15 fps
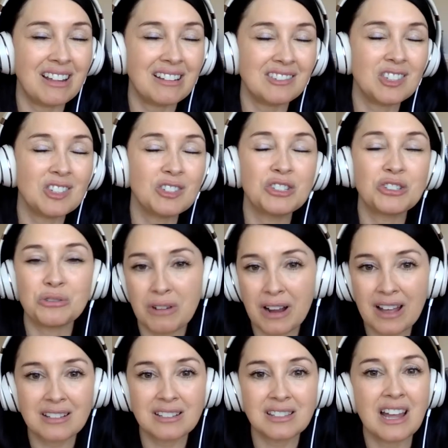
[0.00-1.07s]
that
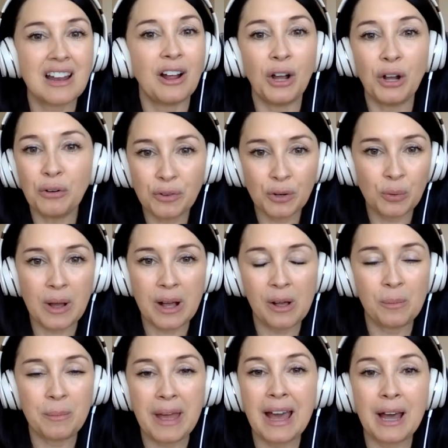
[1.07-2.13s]
stress, that
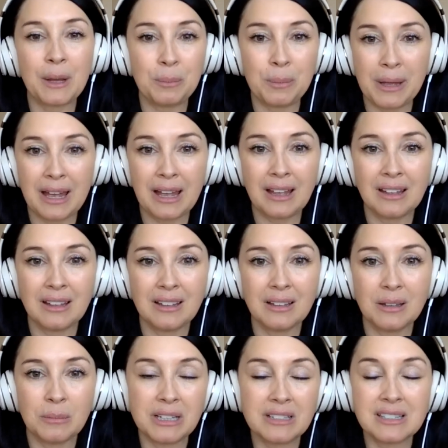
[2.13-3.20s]
overwhelm at bay,
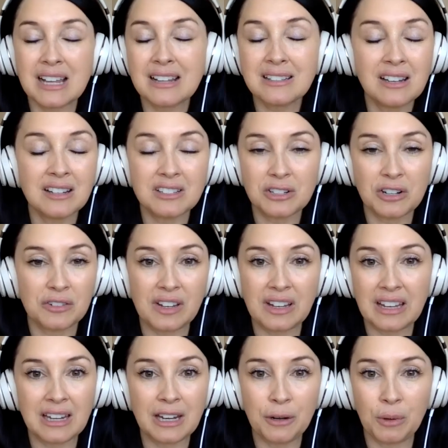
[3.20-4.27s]
because that's not serving
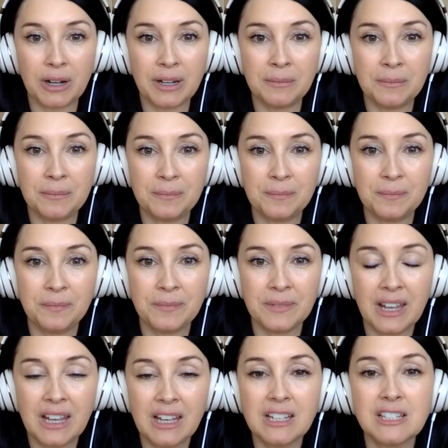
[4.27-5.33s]
anyone.
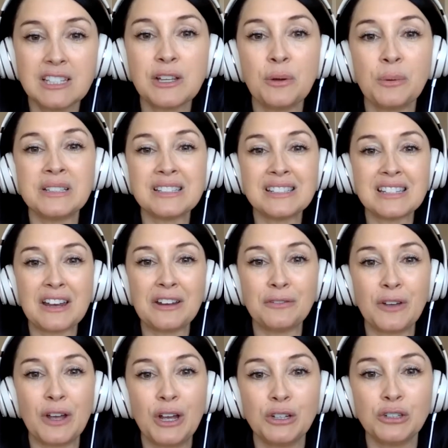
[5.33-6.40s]
So instead
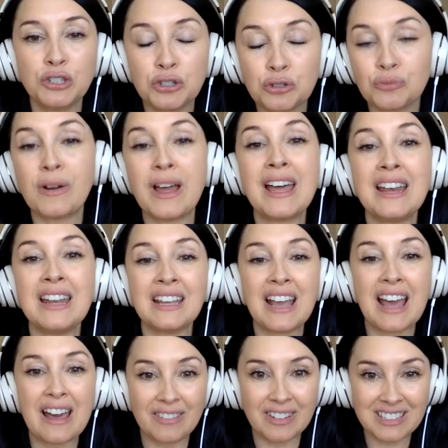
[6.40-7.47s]
of dreading
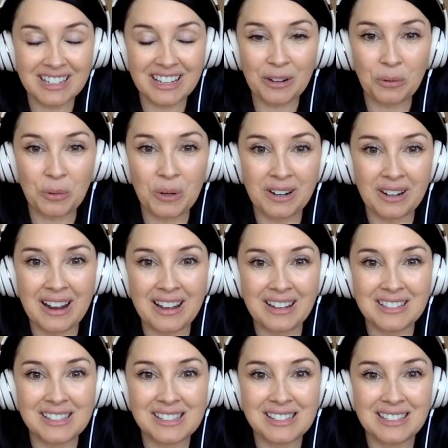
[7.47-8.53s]
having to get
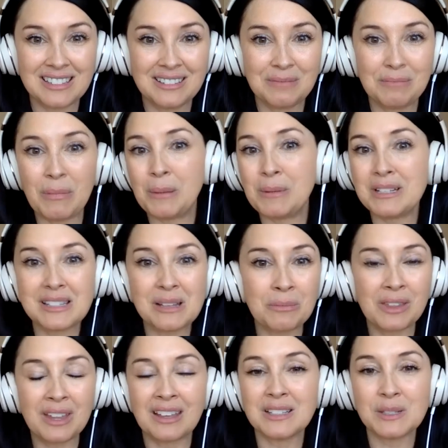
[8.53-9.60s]
organized, maybe
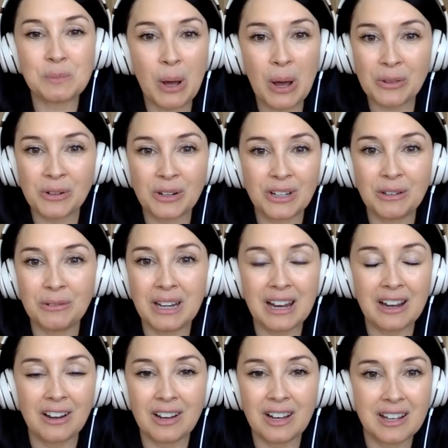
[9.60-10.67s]
something is bothering you, an
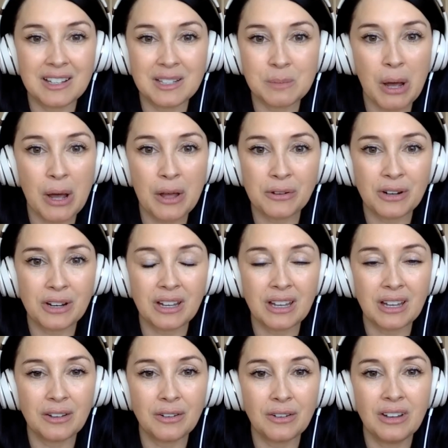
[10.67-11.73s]
area is bothering
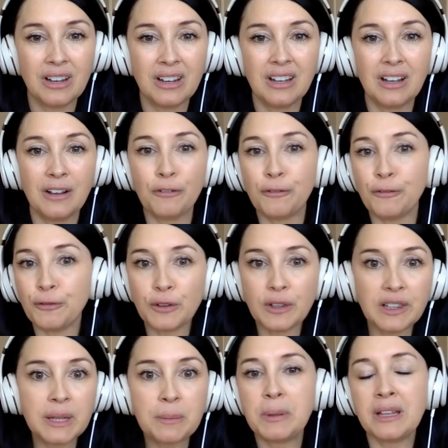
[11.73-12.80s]
you,
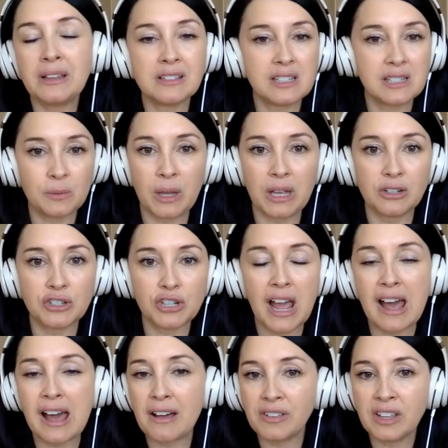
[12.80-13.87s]
flipping the switch,
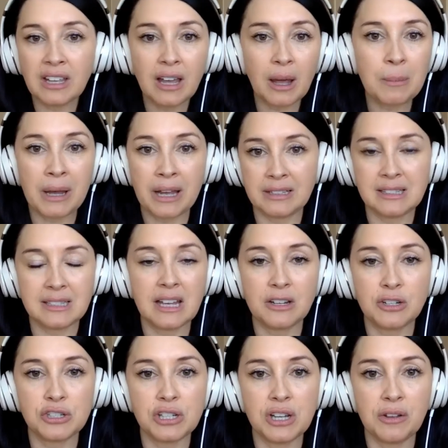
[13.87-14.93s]
having a
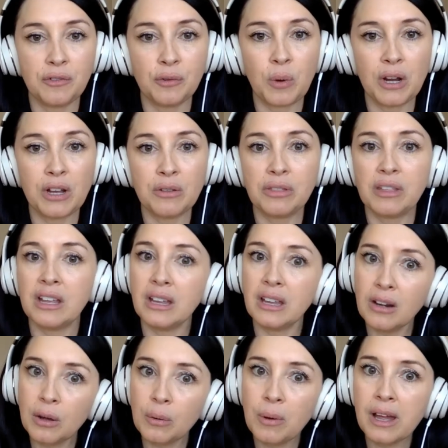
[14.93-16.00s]
mindset shift where you think,
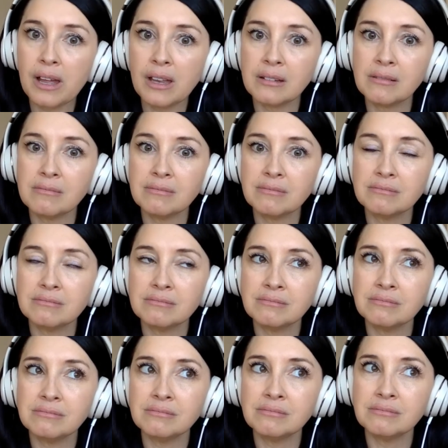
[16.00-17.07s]
you know what?
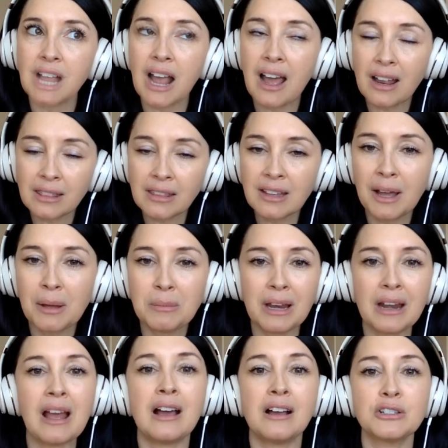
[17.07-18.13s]
I think I'm
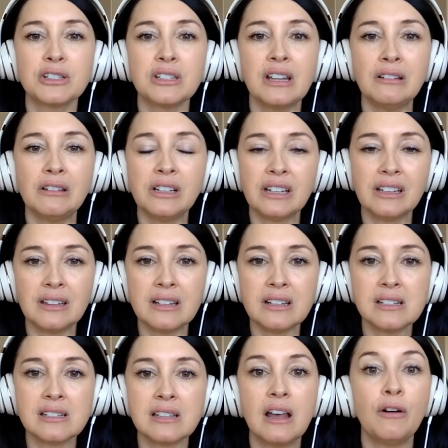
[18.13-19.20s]
going to actually look at
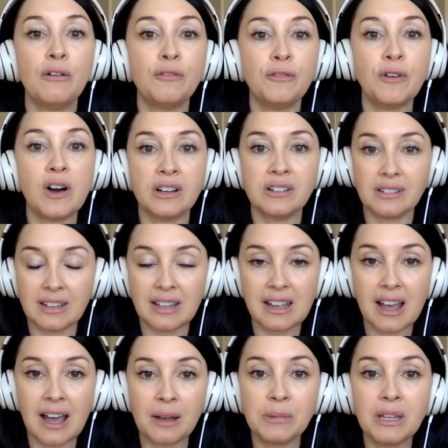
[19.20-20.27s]
this
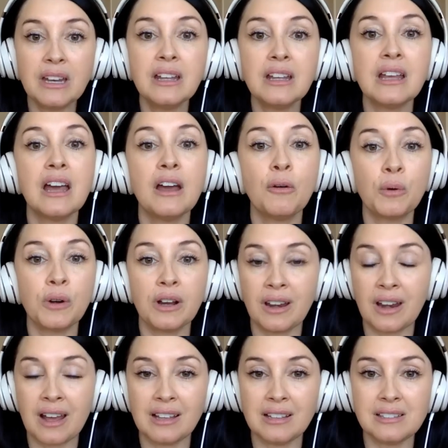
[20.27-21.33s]
fondly. I'm going to get
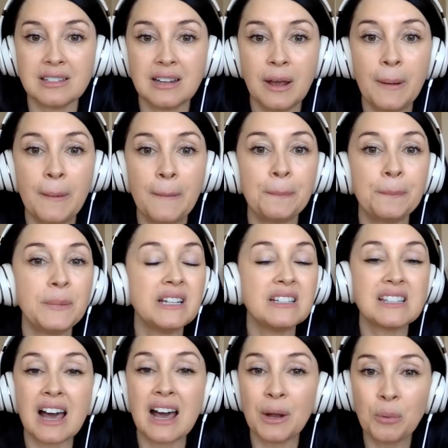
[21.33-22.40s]
organized
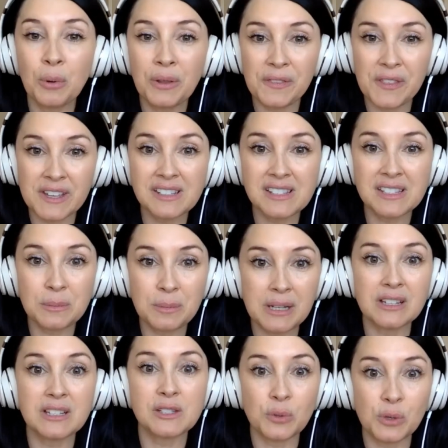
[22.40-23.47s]
because I want this to be
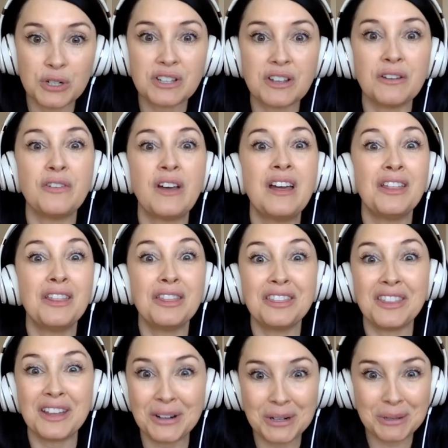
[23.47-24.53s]
a source of
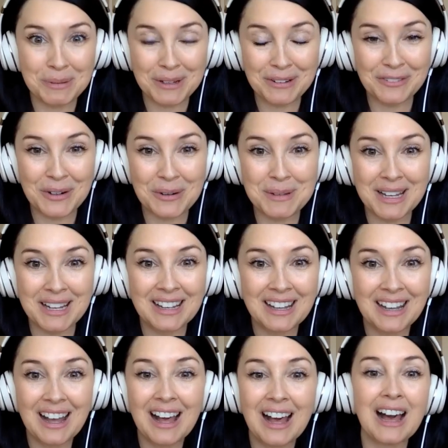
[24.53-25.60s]
therapy for me.
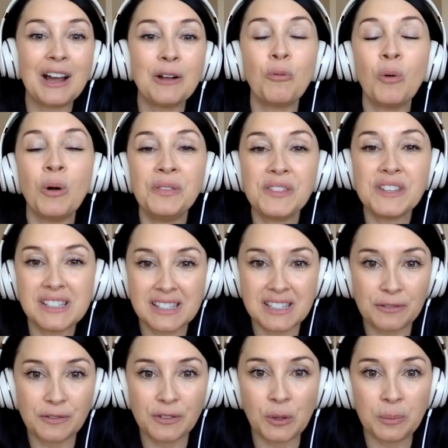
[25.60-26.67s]
I want this
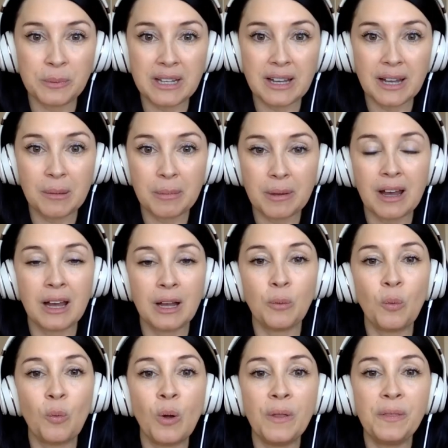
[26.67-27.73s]
to fill me up. I
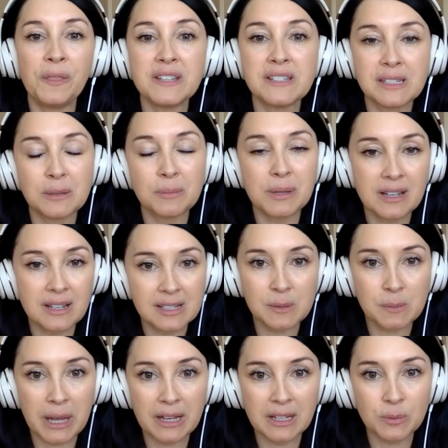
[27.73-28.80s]
want this to be a
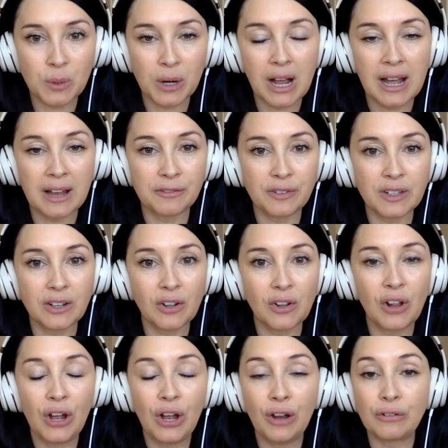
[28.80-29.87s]
space where I
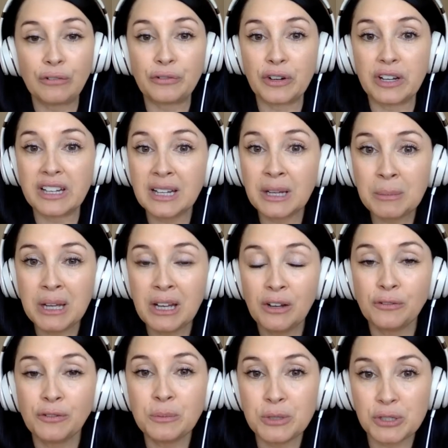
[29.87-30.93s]
feel freedom
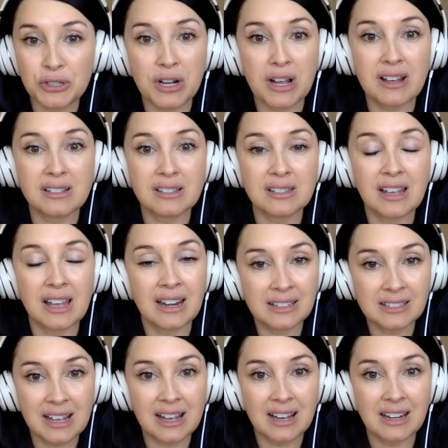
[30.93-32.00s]
from stress and
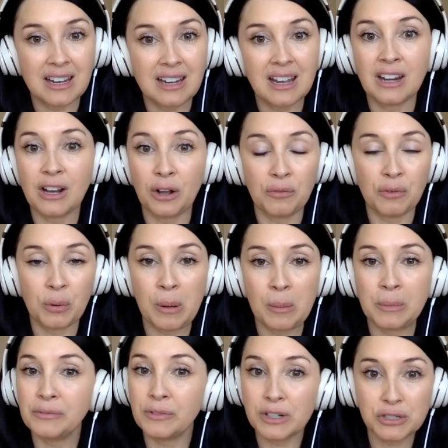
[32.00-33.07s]
anxiety and
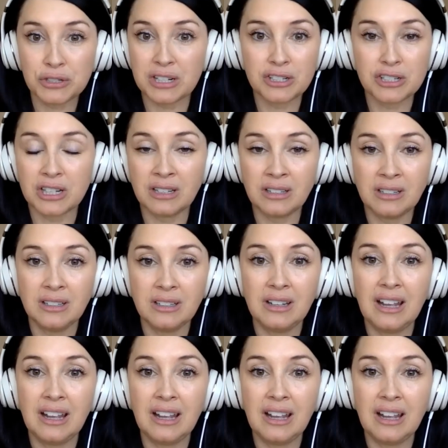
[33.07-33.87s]
overwhelm and frustration.